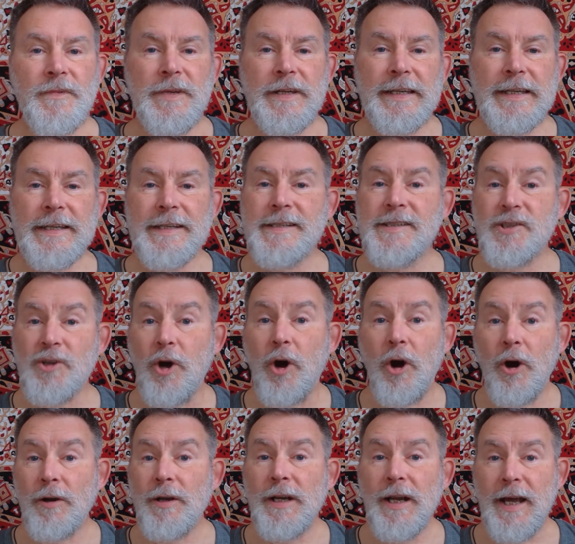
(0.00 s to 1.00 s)
Is
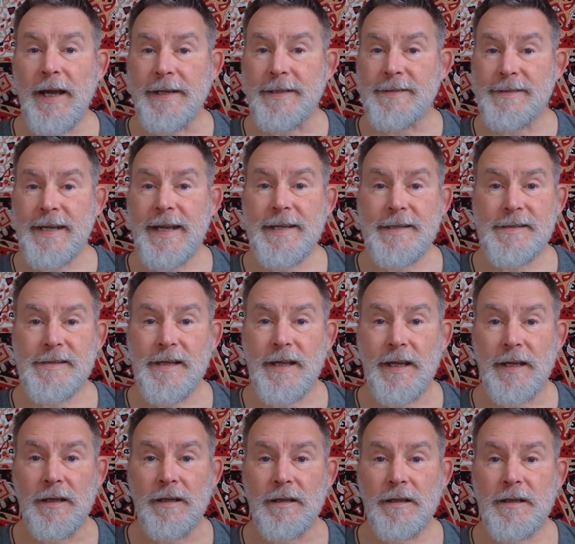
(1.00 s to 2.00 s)
online
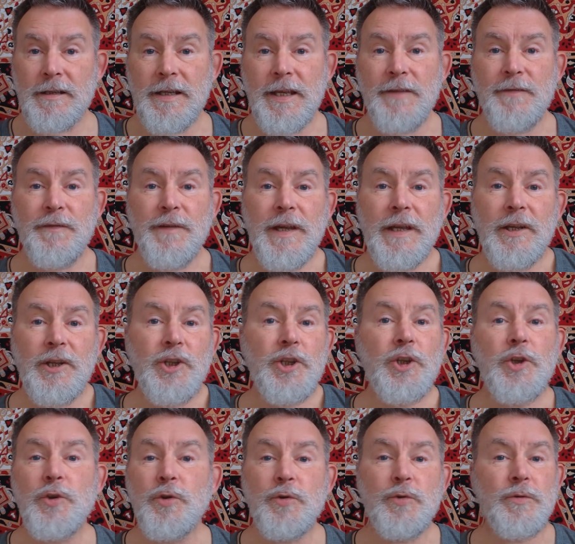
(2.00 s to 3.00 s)
dating giving
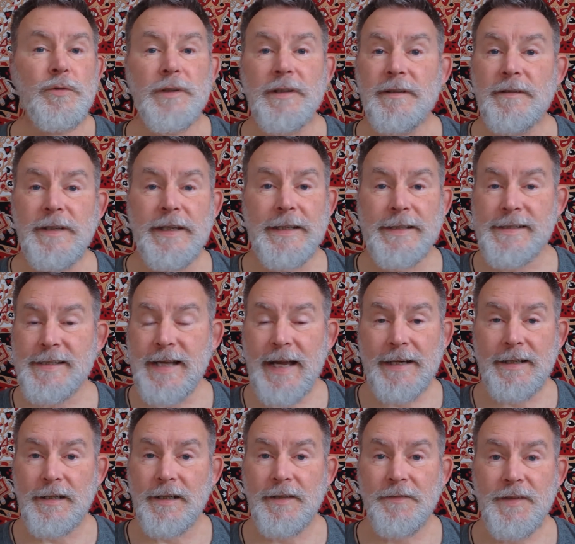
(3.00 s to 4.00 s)
you
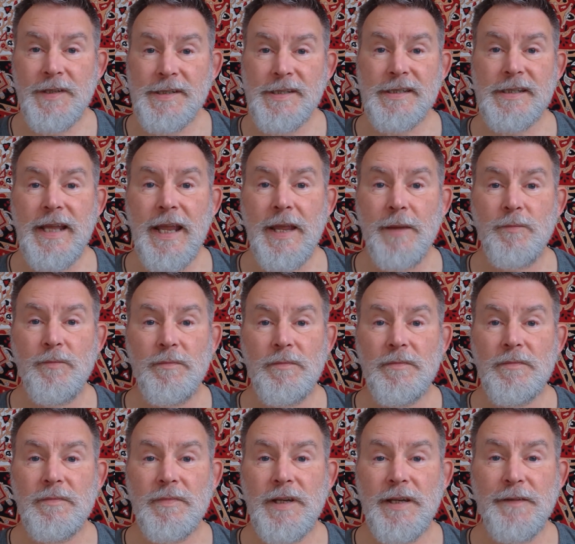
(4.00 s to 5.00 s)
exactly the same
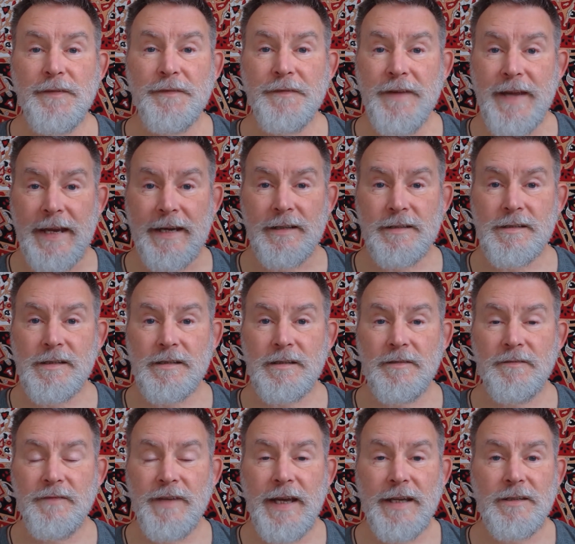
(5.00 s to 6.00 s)
effect
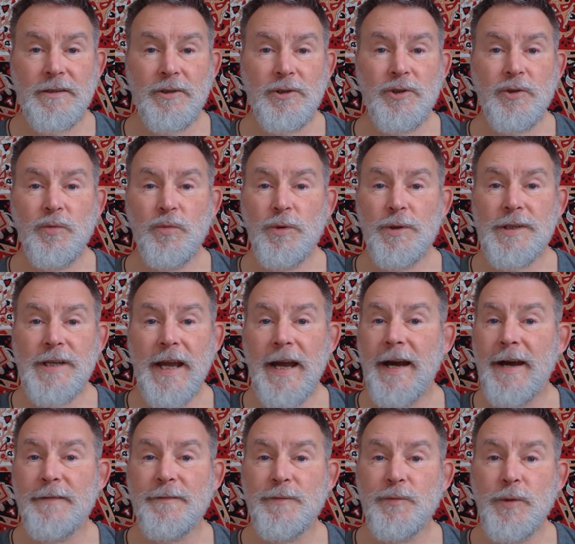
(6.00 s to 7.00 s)
that you would
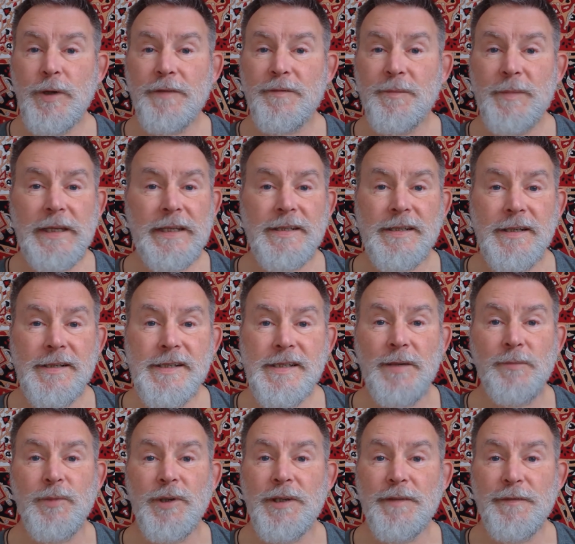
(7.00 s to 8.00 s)
have with meeting
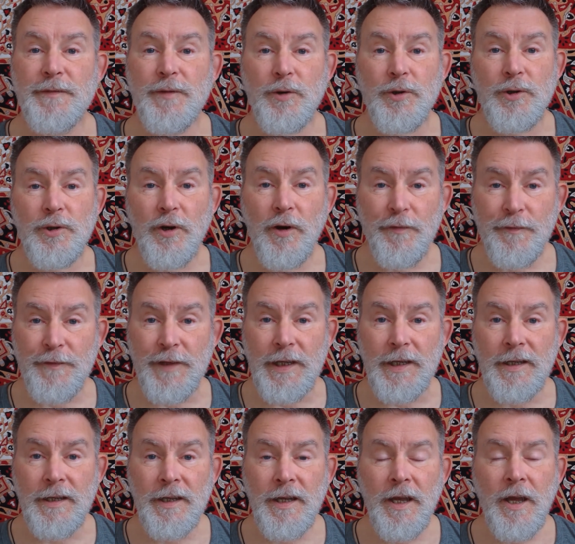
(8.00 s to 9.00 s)
somebody for a coffee
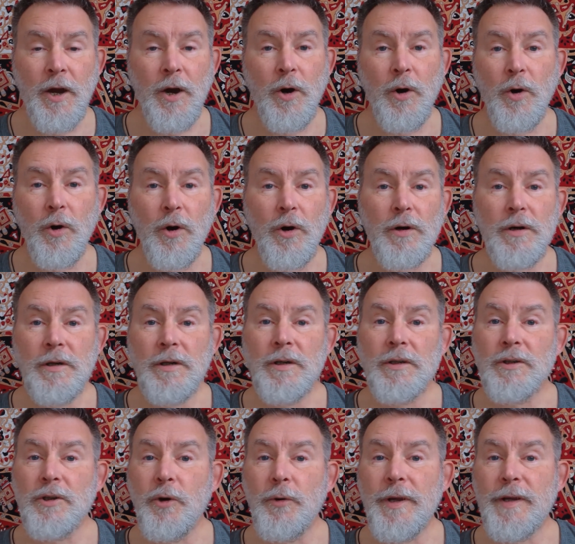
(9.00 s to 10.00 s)
or
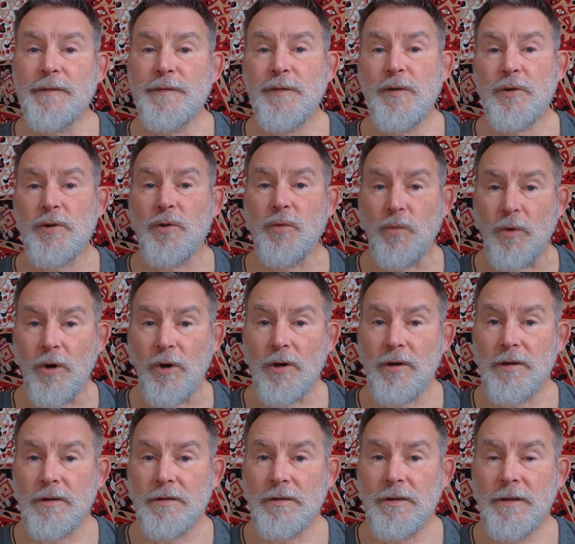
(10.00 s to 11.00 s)
going for a
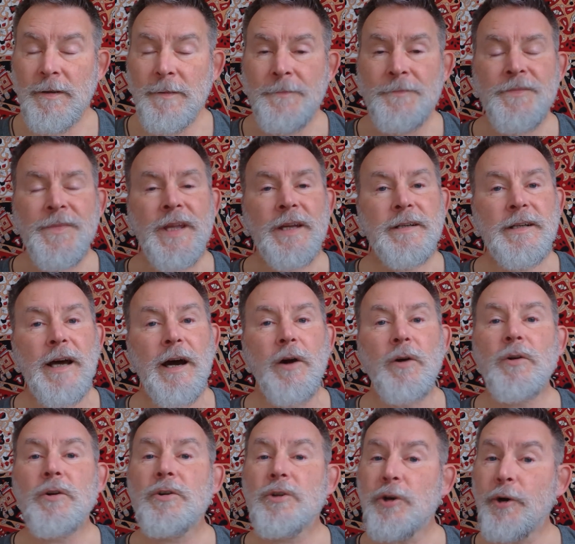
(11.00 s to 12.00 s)
walk? Now,
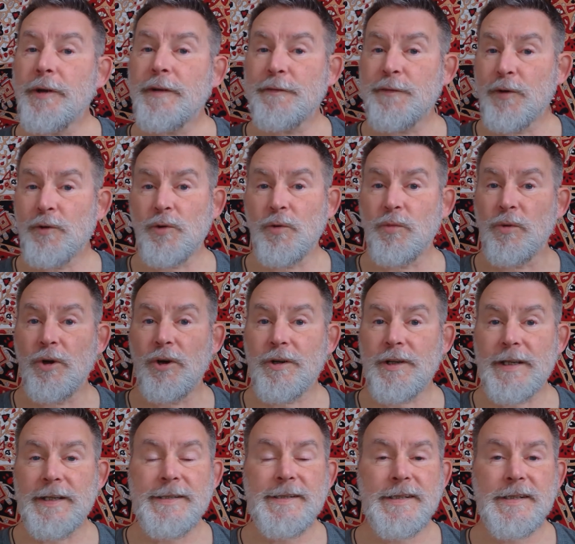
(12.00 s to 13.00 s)
going for a walk
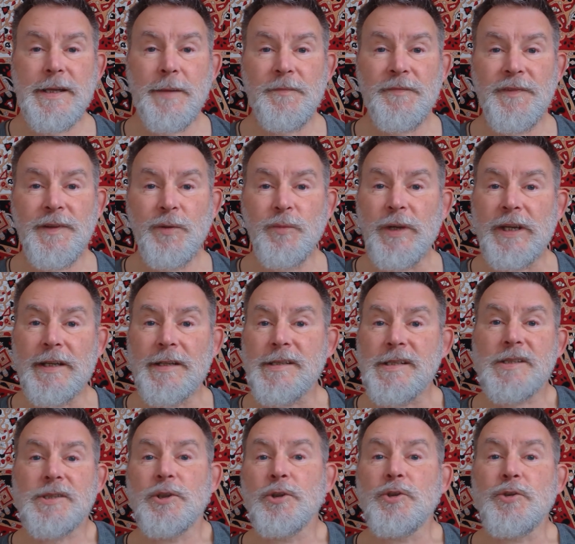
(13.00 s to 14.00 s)
is something we can
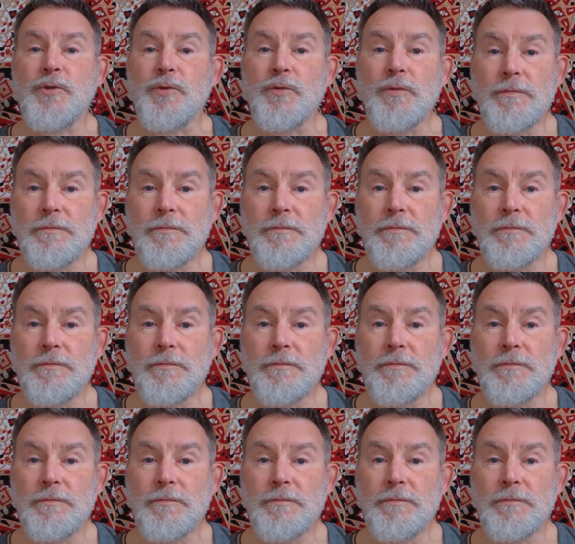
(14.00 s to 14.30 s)
still do.